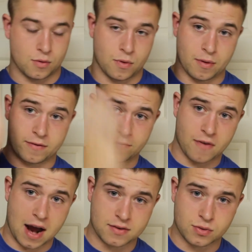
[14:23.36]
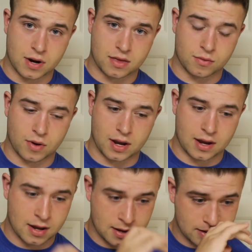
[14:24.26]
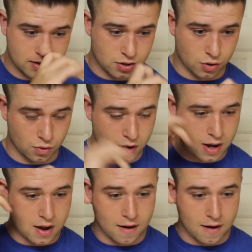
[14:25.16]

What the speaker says: we went from 523 to